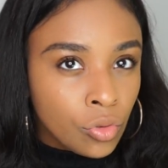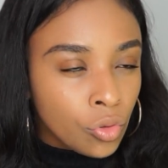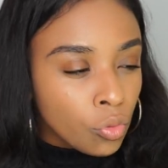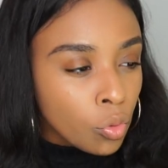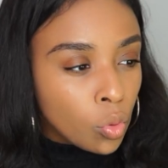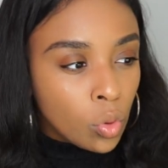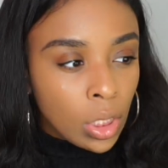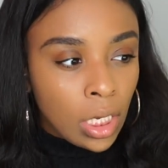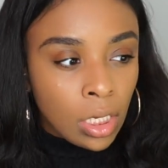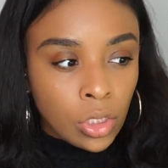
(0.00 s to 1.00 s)

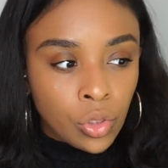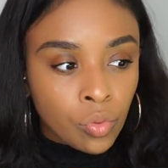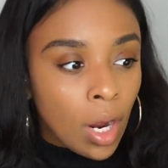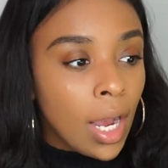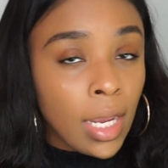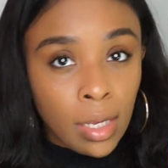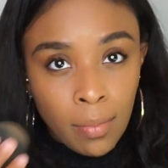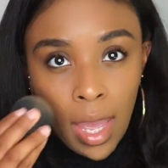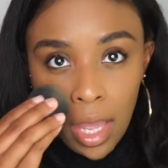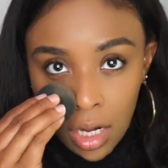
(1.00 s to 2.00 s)
grueling drying
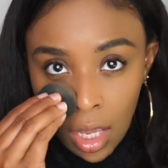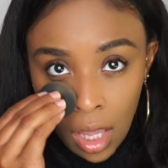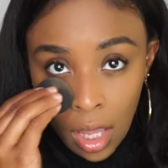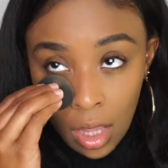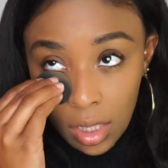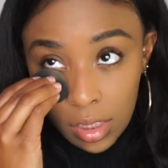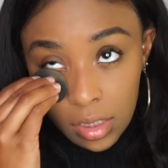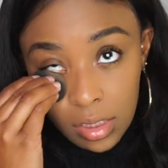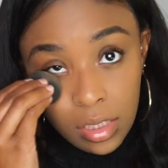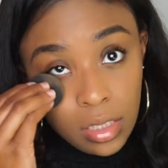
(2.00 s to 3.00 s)
matte. Like,
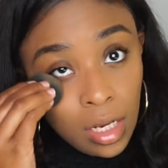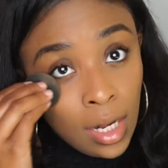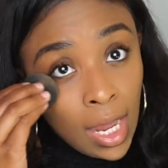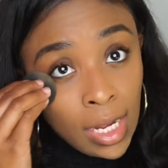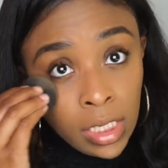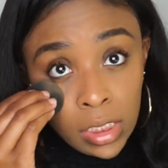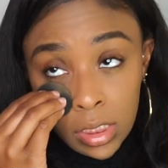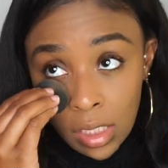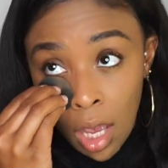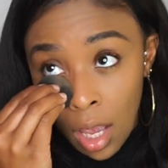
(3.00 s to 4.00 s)
this is a
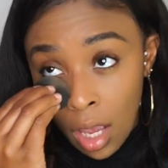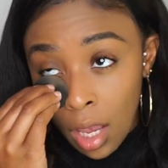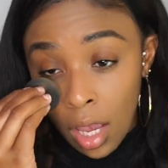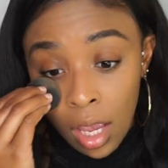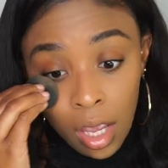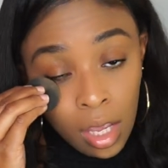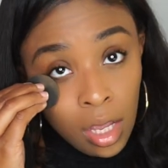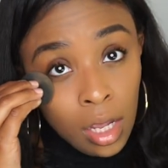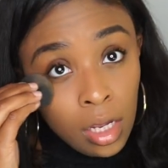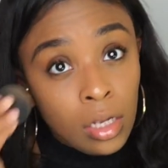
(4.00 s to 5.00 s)
nice,
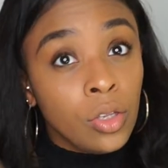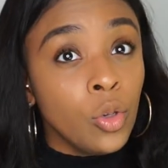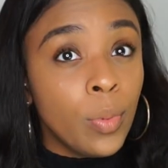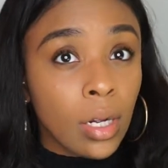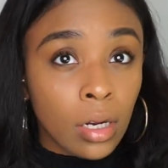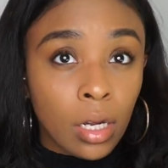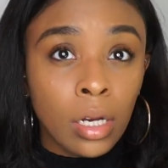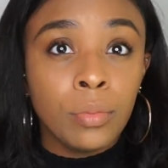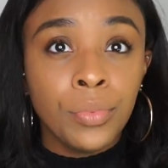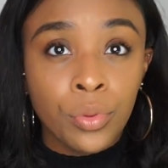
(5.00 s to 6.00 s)
you better
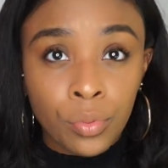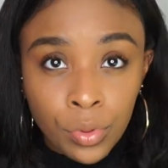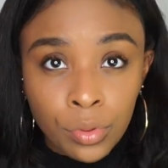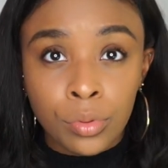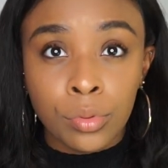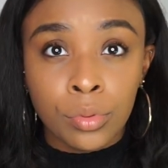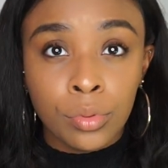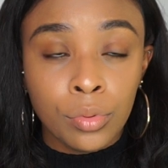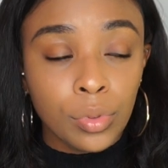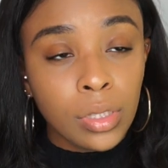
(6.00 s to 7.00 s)
come through
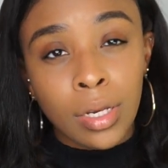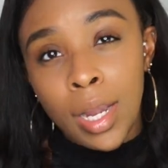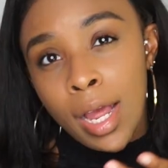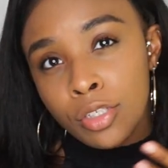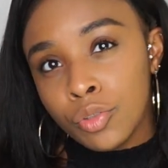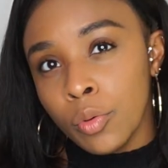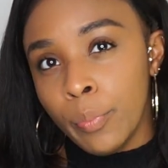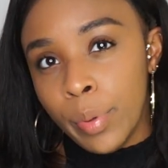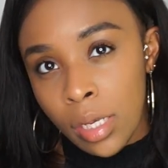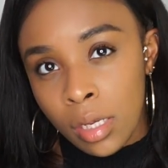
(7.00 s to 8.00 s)
with the natural
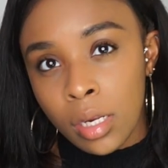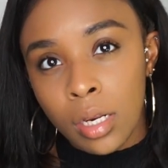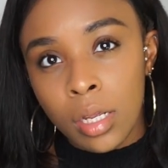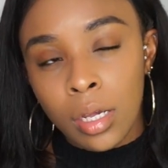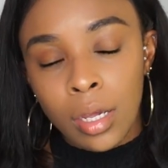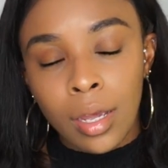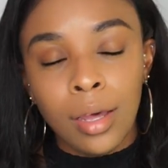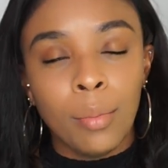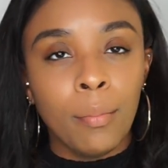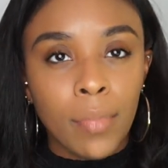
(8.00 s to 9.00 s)
beat
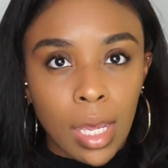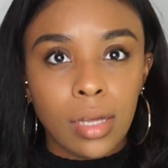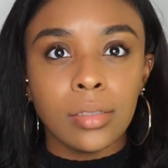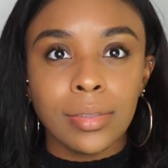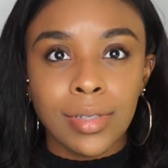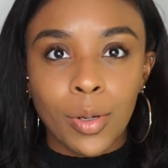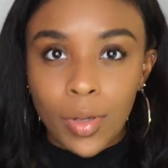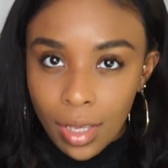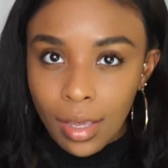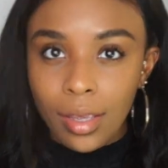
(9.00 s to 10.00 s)
matte.
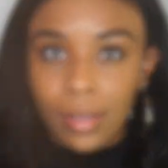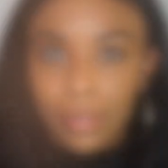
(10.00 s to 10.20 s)
Okay,